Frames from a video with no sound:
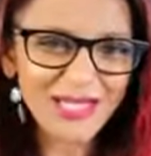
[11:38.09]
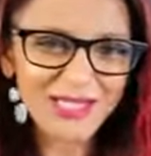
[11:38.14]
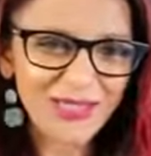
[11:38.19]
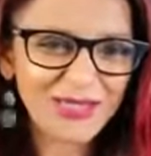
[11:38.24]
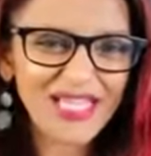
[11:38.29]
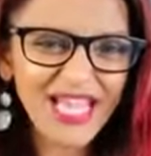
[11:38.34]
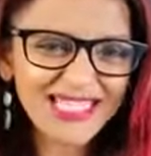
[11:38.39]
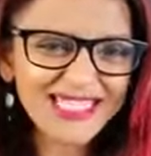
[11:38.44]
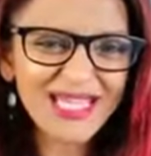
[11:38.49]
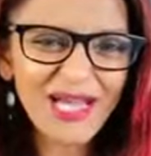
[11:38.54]

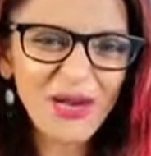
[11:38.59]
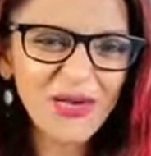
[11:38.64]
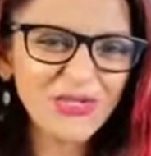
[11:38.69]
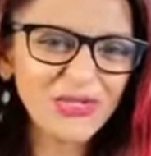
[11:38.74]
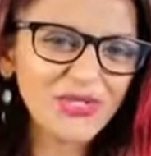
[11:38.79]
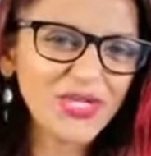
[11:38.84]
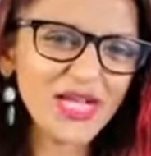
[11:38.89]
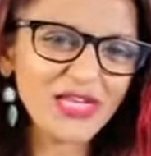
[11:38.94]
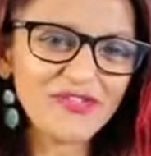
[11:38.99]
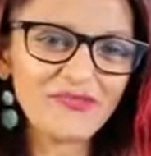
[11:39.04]
So that's how
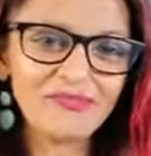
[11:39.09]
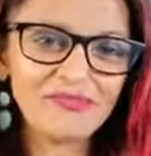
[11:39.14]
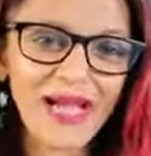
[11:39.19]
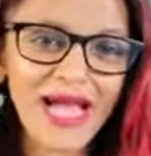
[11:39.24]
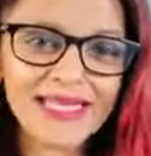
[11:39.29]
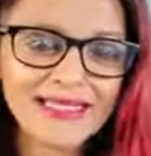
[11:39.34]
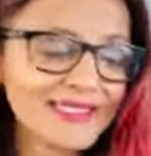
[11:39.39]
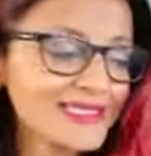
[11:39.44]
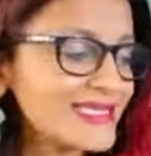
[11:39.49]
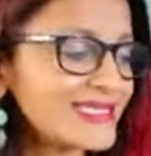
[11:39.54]
you kind of
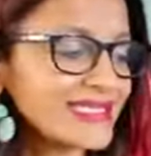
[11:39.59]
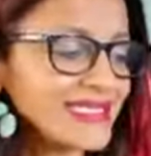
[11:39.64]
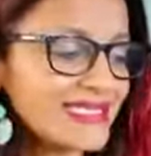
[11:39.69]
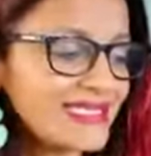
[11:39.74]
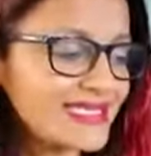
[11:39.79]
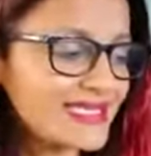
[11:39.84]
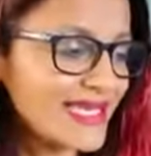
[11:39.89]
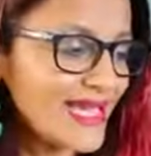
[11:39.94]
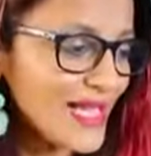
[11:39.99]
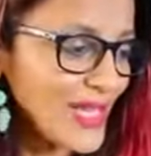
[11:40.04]
balance
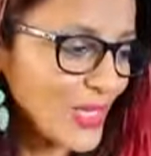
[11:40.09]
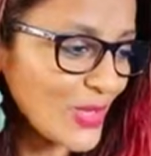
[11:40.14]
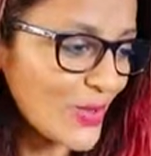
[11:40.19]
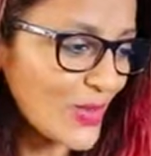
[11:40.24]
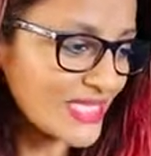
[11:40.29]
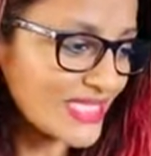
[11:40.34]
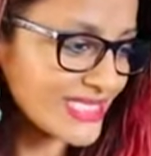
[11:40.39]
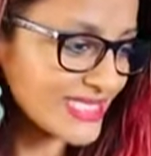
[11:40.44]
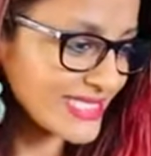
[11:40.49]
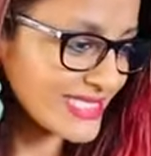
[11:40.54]
these
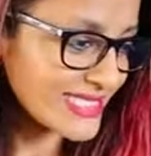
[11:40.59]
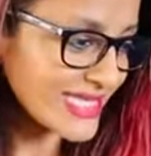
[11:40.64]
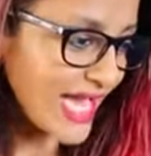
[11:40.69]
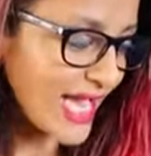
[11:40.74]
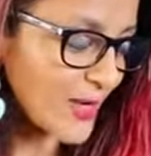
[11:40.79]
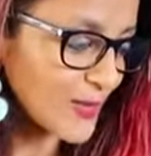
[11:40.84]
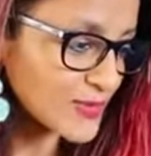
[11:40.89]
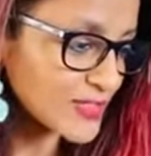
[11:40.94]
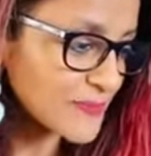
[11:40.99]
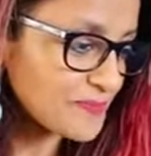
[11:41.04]
questions
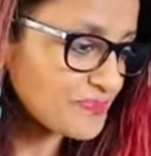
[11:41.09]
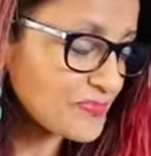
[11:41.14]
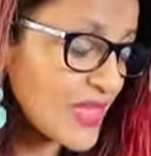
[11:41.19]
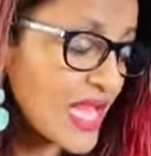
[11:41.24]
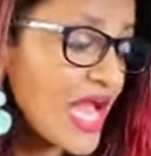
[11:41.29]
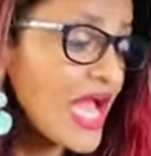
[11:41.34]
out.